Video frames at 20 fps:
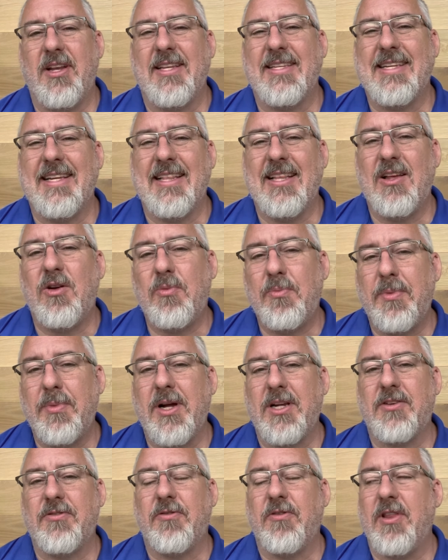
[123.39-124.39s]
It's a little
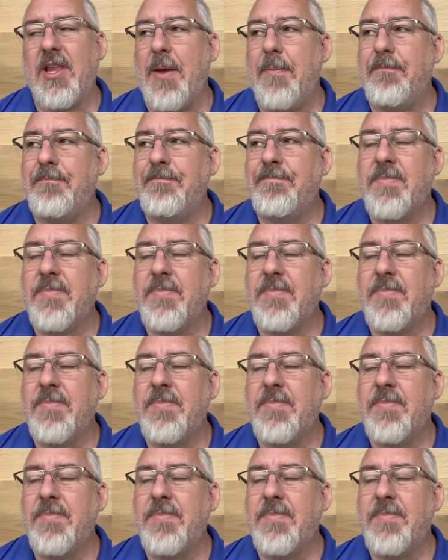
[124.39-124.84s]
much for them.